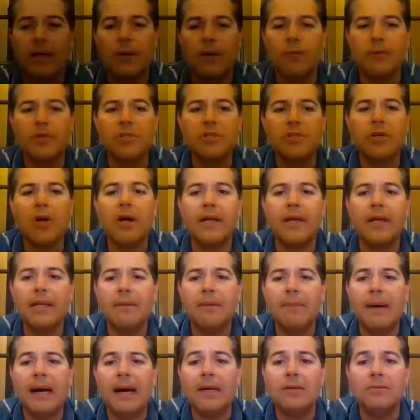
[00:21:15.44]
We're talking
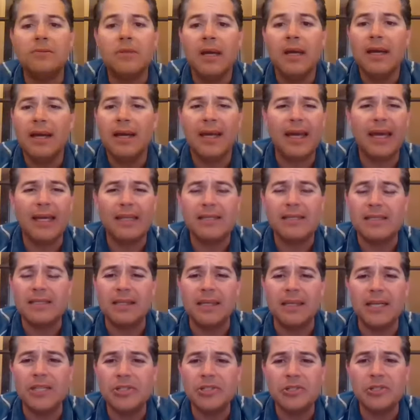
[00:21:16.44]
about
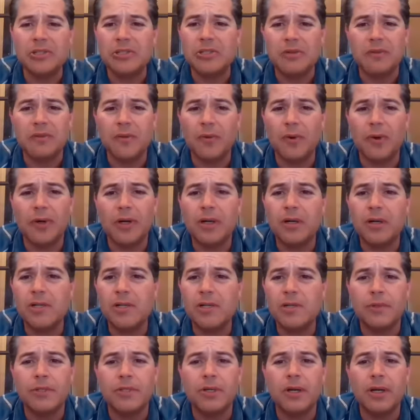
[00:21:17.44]
cancellations of
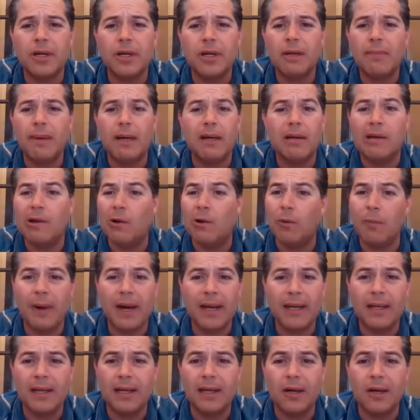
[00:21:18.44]
orders. We're talking about
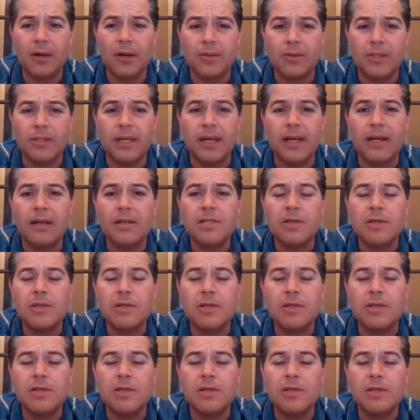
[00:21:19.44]
nobody in our hotels.
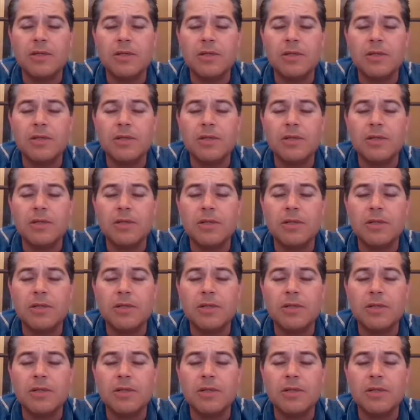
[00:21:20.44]
We went from